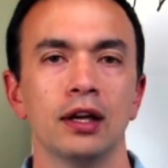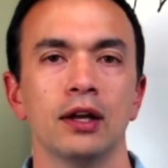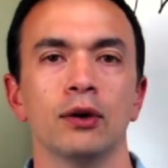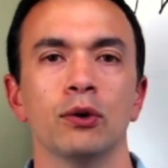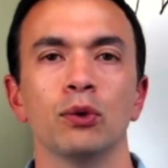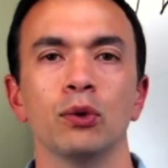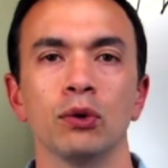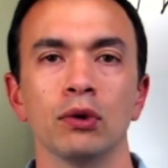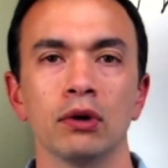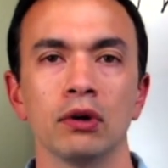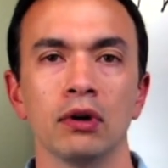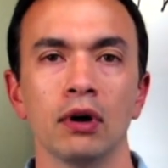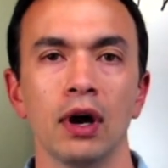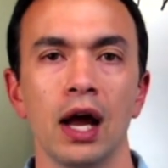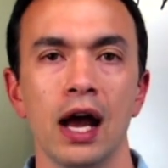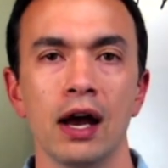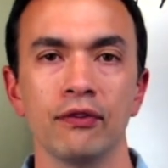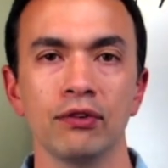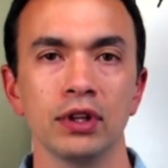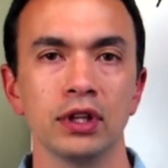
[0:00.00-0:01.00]
or
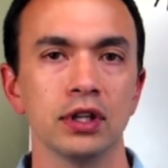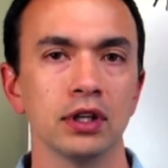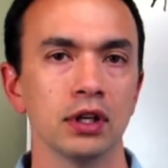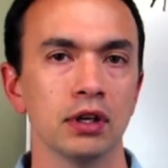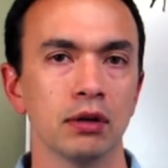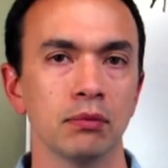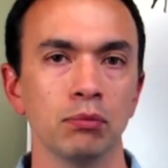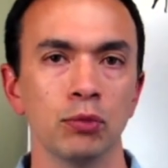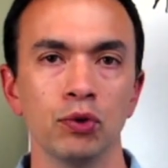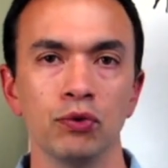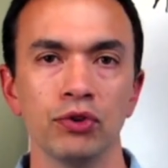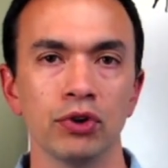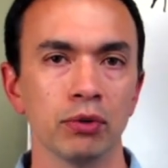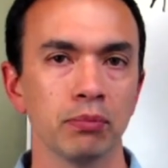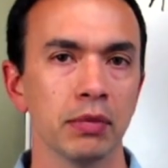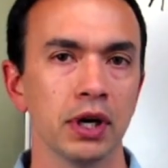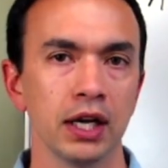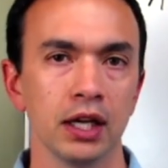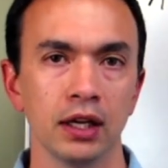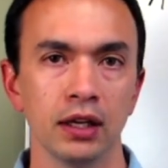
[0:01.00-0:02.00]
having to move your
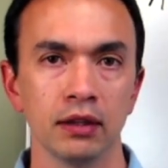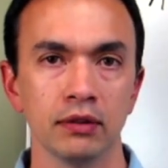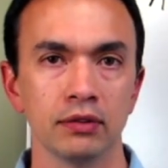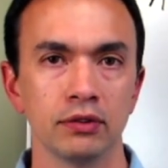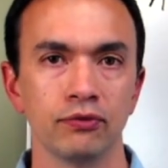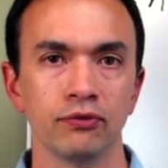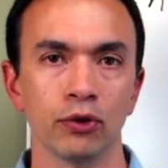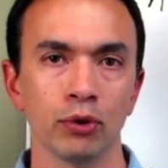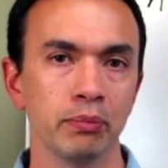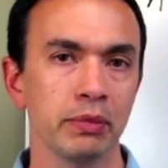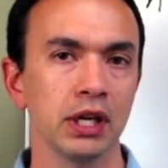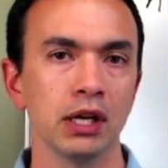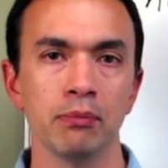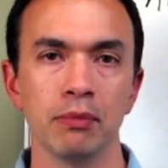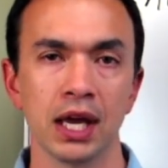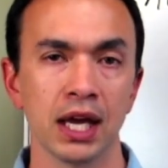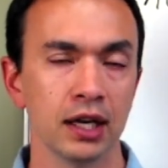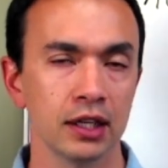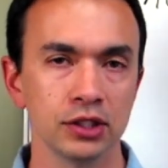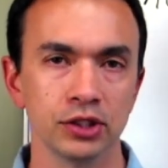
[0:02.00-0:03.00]
money for me to
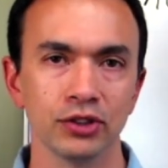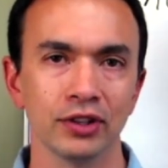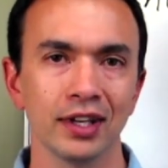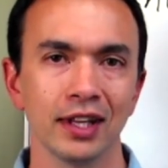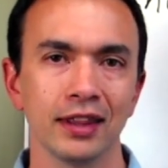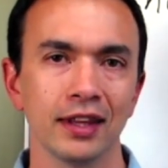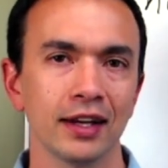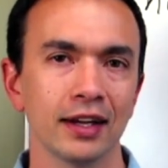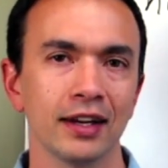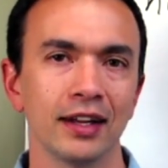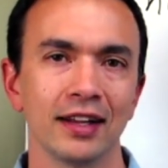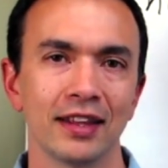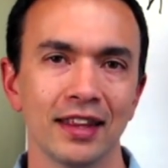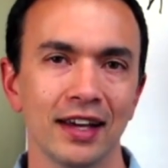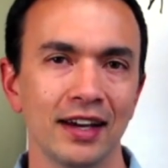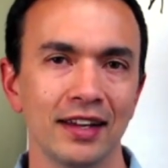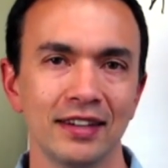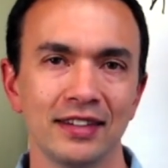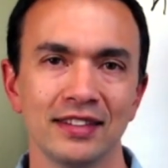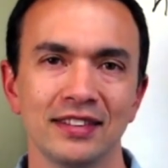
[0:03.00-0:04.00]
manage or anything like
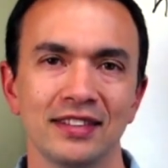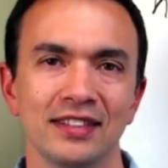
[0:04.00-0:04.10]
that.